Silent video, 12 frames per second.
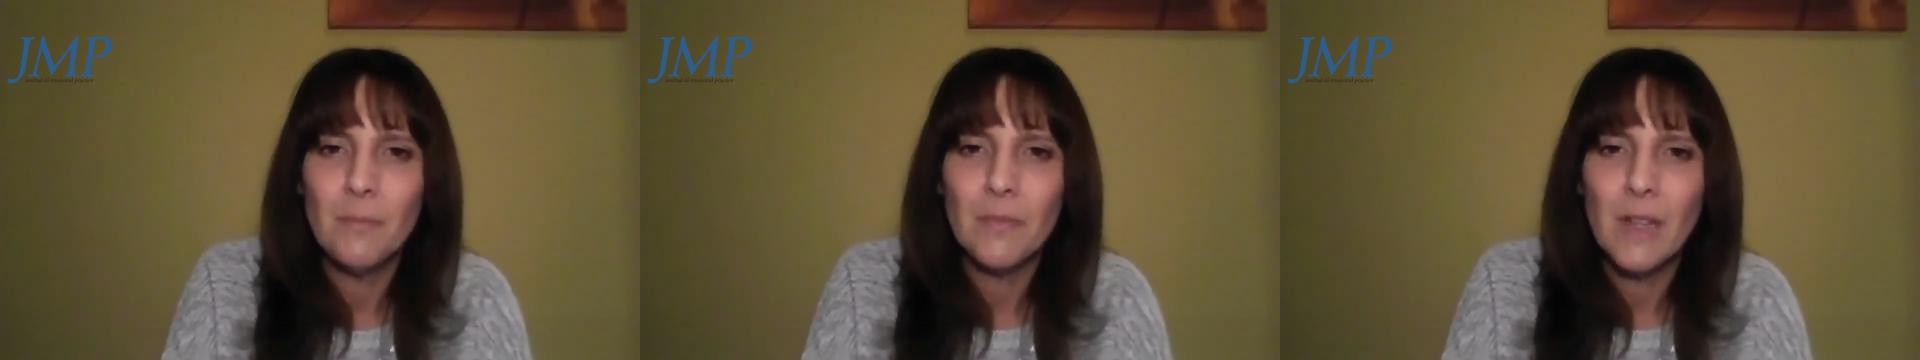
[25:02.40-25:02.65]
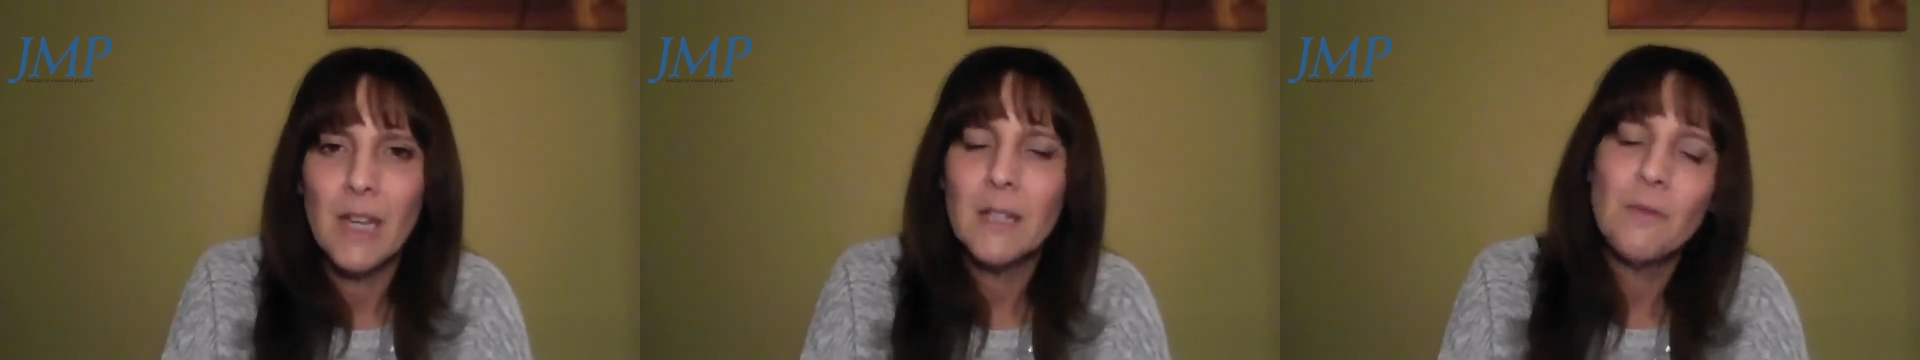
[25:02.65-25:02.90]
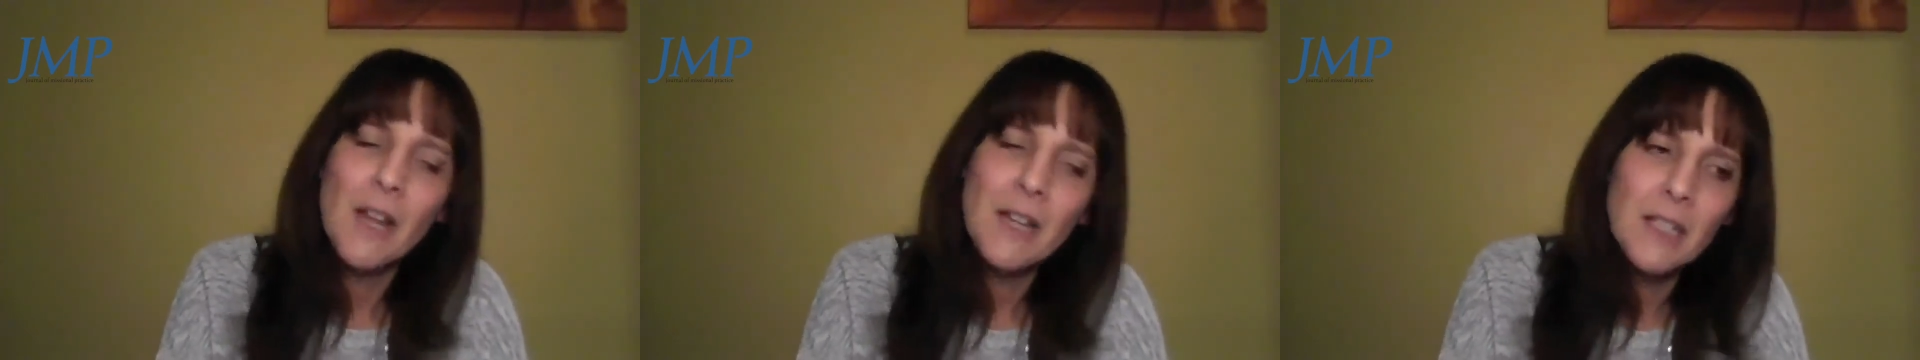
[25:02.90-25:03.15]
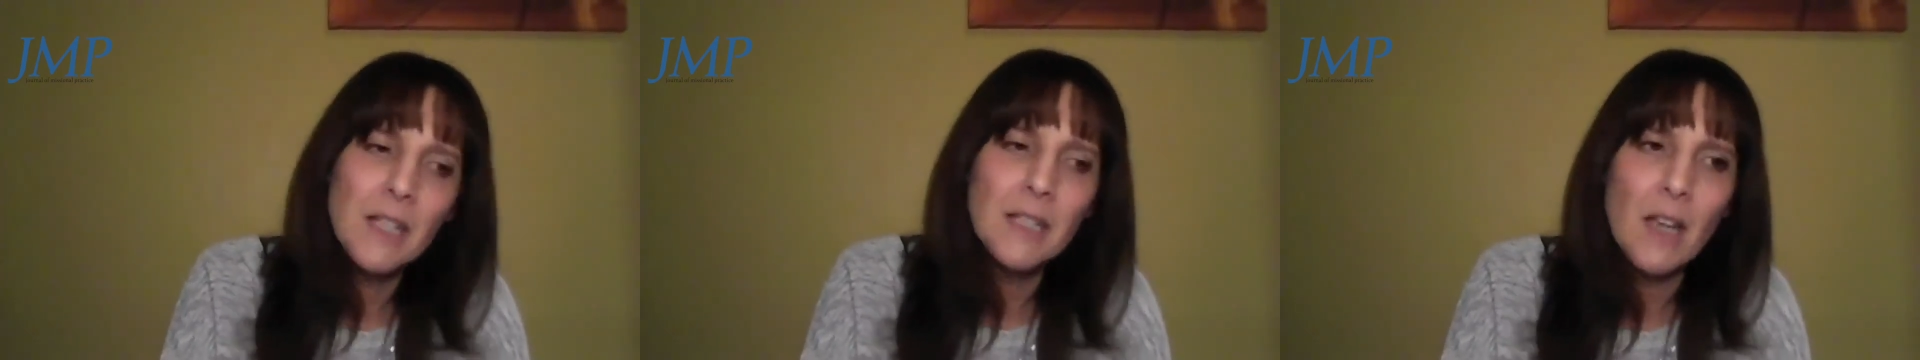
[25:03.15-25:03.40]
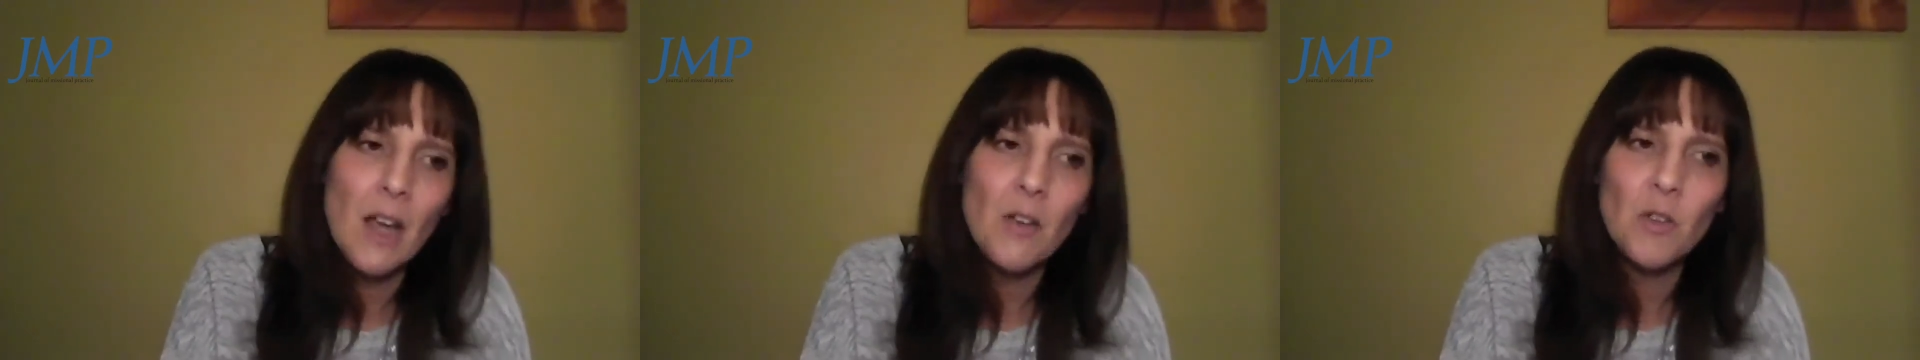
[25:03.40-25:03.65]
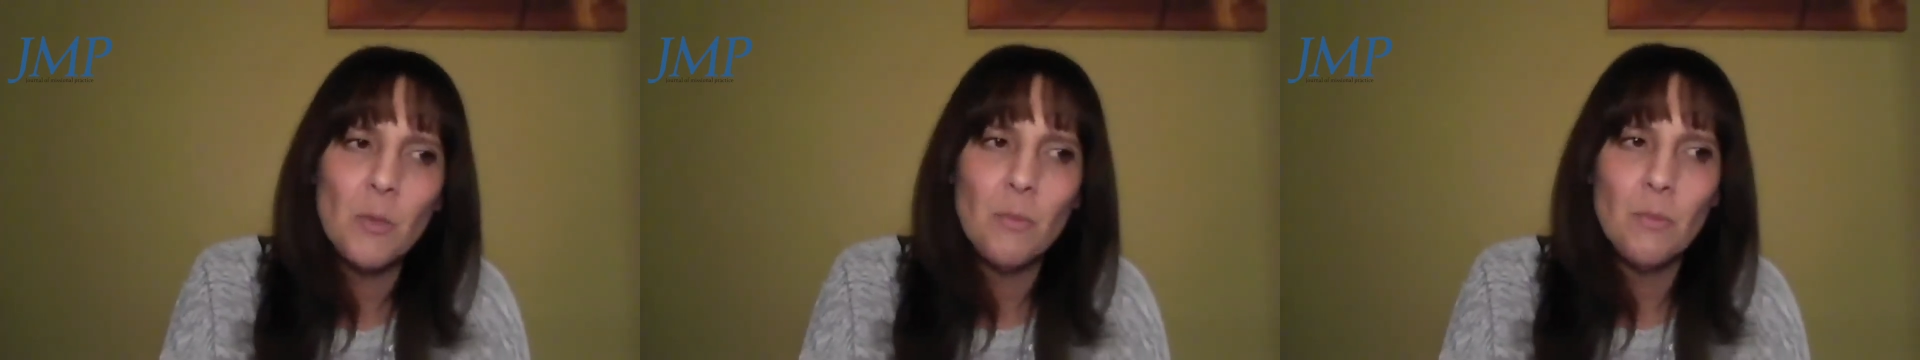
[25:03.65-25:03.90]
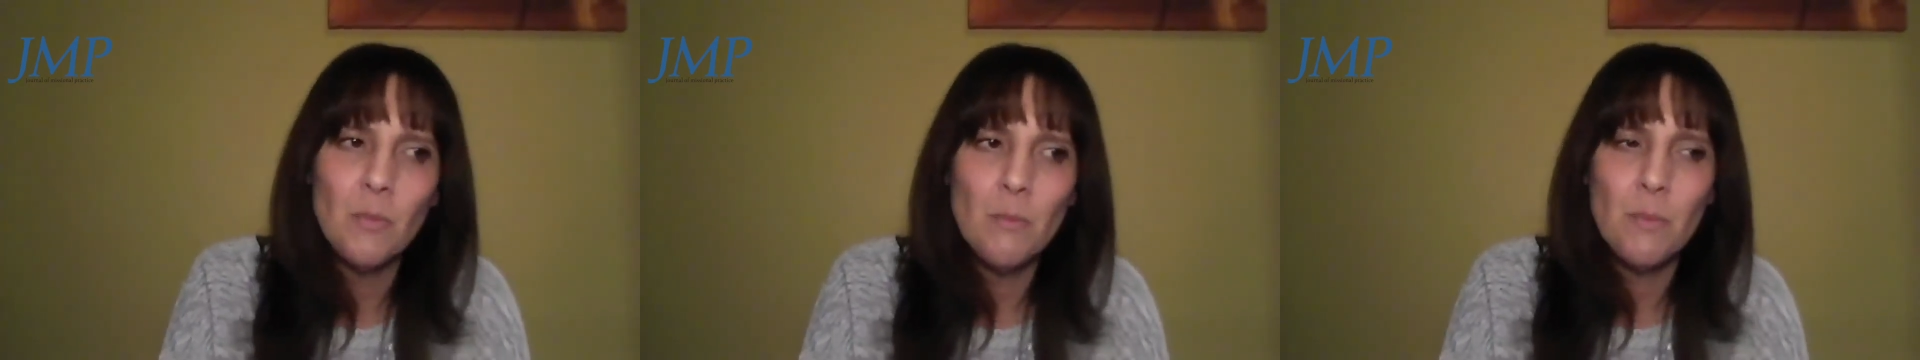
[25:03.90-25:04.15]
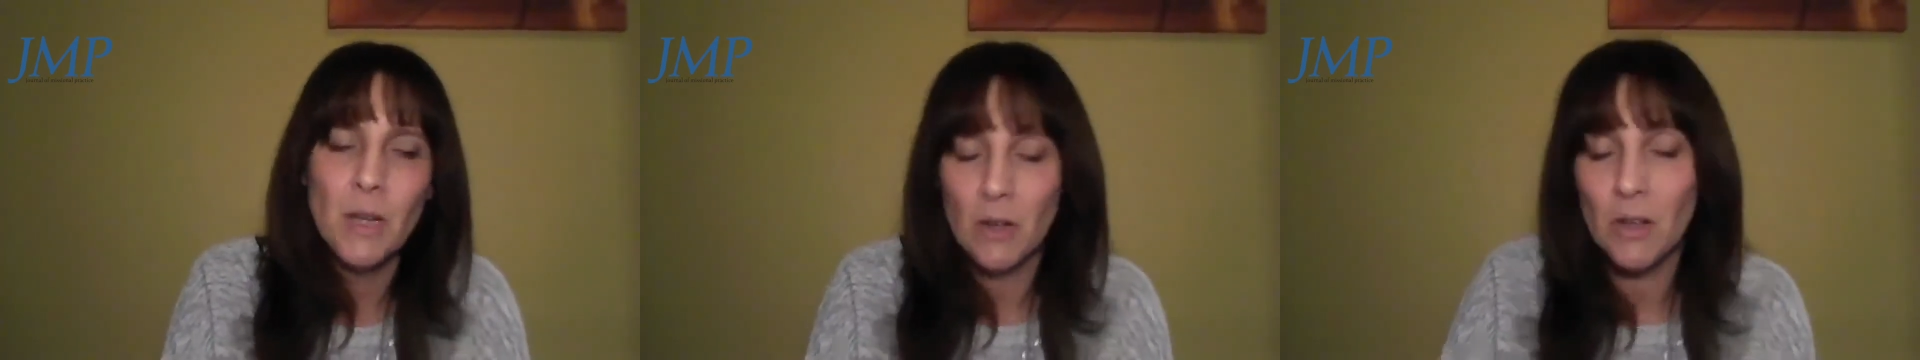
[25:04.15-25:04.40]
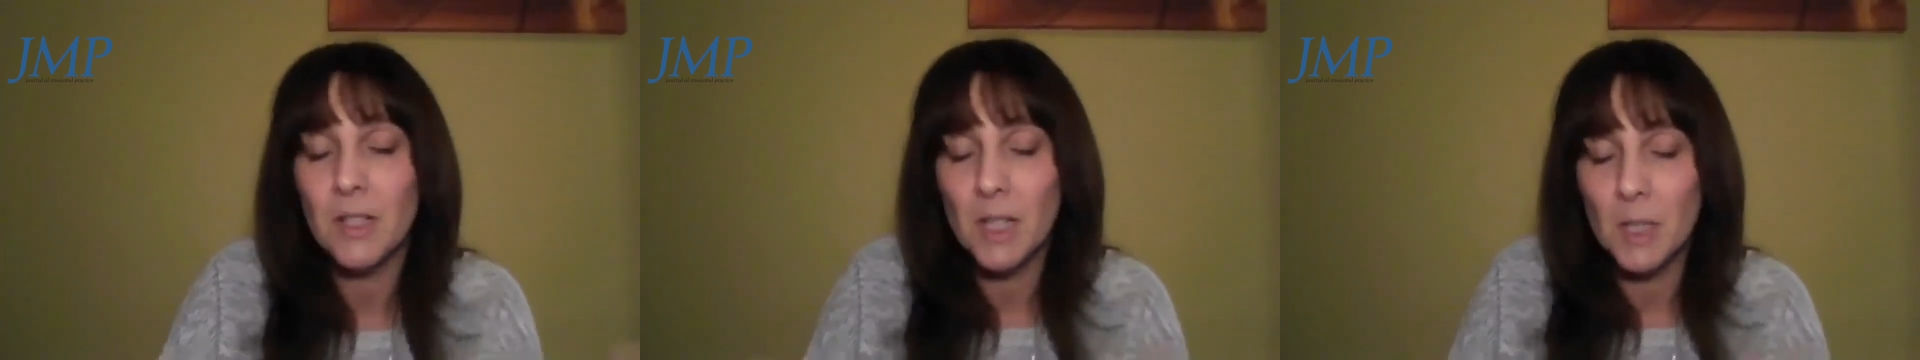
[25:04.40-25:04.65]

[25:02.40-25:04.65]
He's fled to this country because